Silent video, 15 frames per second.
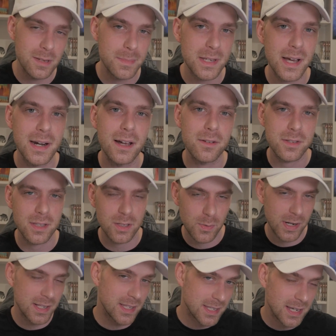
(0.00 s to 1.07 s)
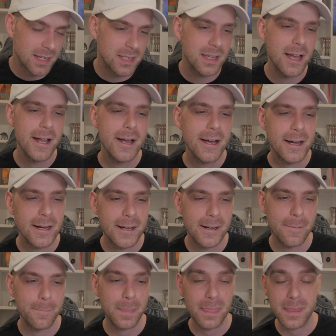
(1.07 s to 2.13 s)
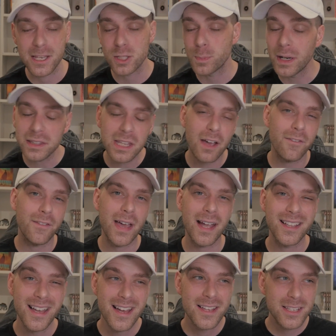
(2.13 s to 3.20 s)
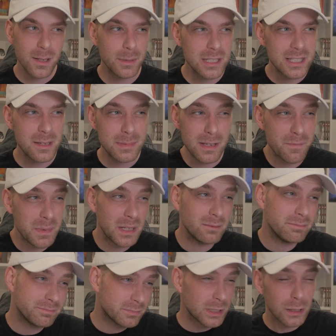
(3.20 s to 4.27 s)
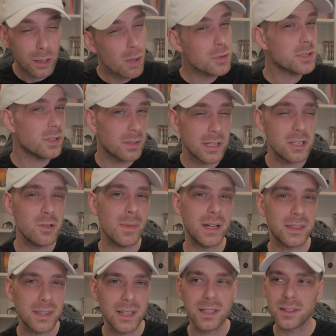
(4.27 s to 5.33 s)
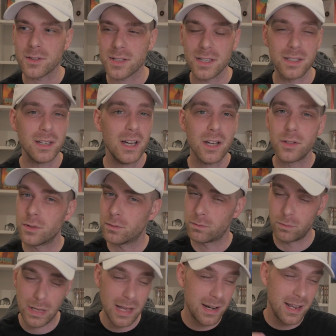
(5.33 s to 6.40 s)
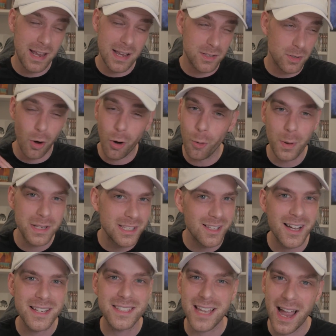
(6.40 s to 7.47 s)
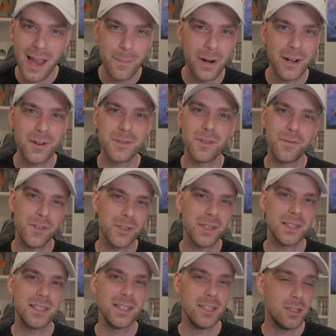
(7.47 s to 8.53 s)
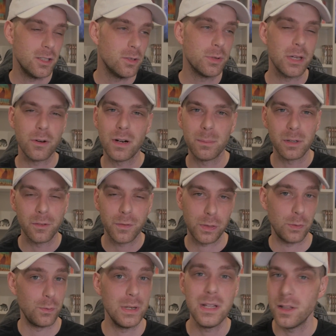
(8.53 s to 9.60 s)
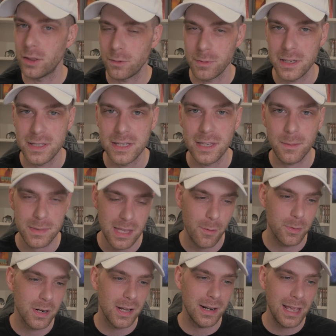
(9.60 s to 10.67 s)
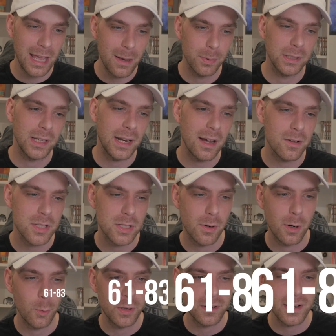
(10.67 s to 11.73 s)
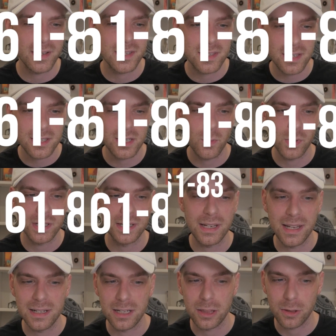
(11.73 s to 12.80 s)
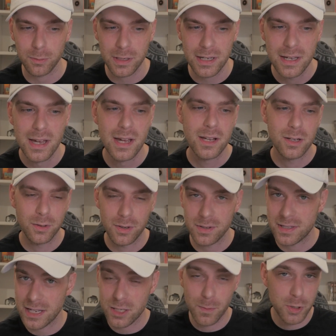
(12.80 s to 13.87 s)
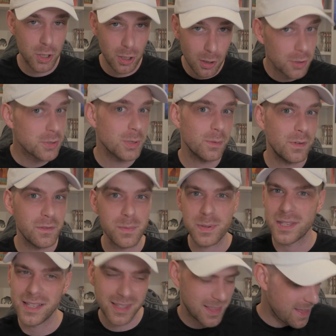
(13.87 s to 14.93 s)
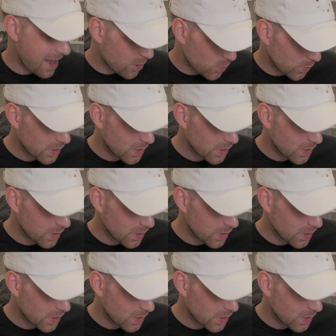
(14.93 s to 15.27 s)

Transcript: got out, so that's why it's 6. Despite that fact, some of the teams have been closer than you might think. NA has always lost tiebreakers, it feels like, to EU. There are a number of 3-3 teams that were not able to get out, so our win rate is 61-83. You'll notice that's much closer to 50% than the actual